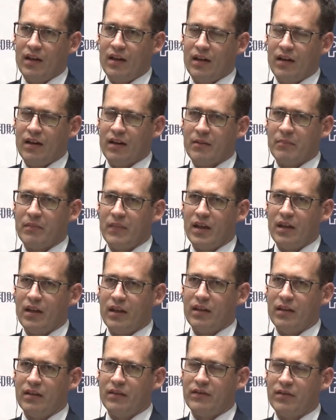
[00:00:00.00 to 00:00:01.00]
um,
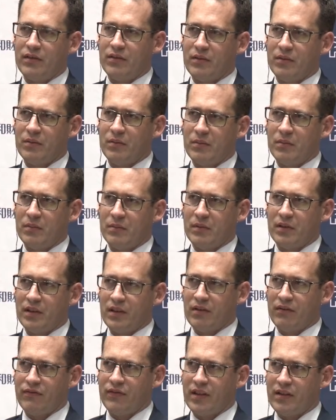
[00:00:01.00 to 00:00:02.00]
to
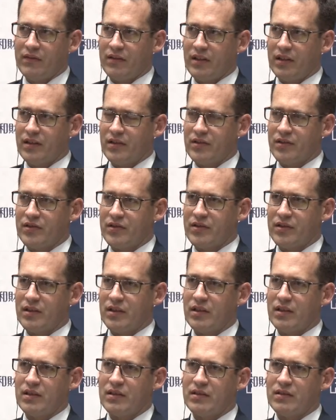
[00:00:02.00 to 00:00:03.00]
you know, favored
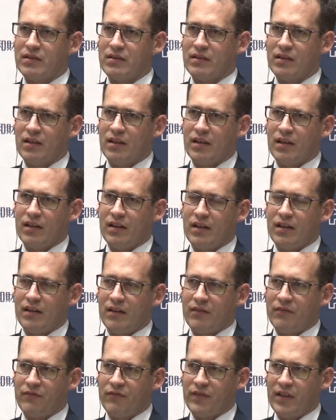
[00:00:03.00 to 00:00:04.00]
industries,
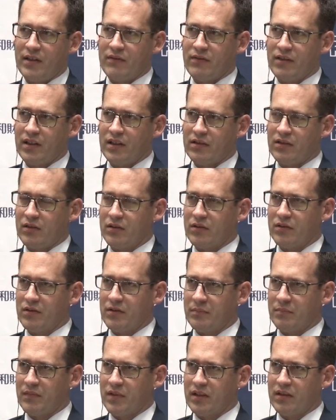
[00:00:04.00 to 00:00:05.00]
uh, favoring
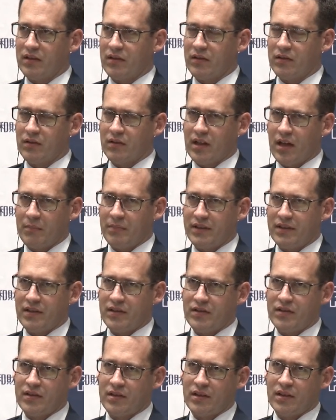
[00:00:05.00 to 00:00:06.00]
local local
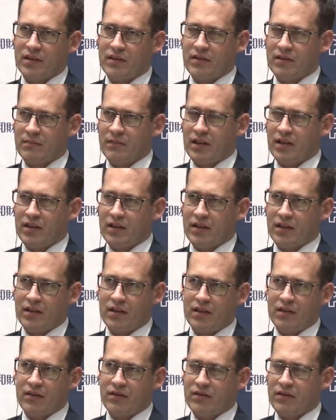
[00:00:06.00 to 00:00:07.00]
competition against
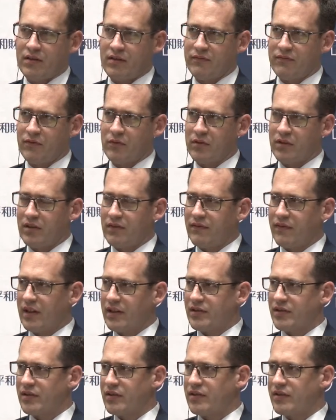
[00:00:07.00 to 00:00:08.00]
American and other foreign
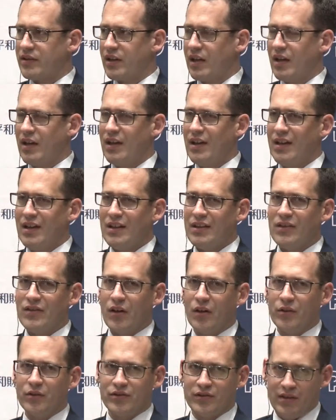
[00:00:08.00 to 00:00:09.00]
investors.
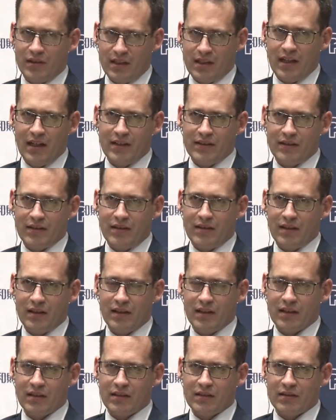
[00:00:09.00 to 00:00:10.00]
Those are the kinds of
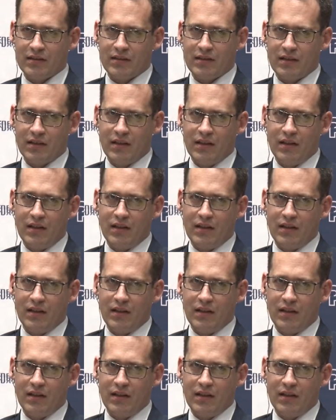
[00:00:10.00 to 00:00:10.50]
things